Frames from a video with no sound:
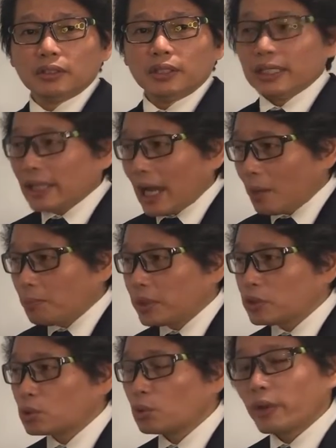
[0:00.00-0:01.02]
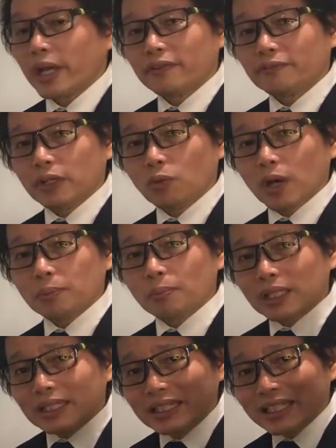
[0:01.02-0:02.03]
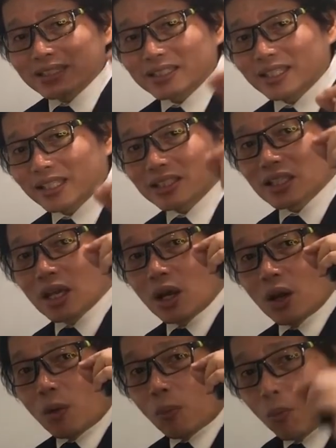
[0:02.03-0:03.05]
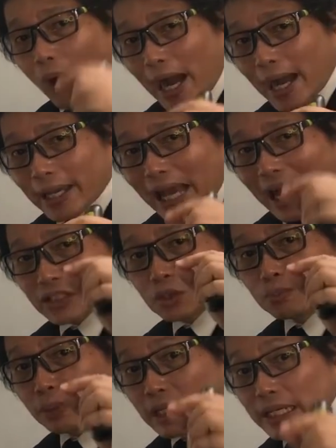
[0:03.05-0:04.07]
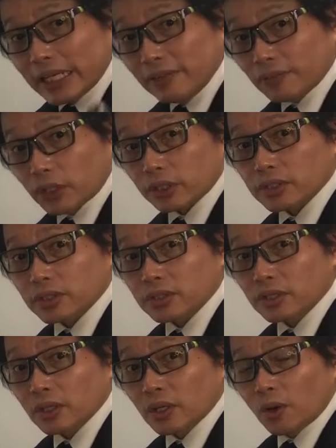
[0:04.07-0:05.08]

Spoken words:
It happens to everyone. But this is why, as believers,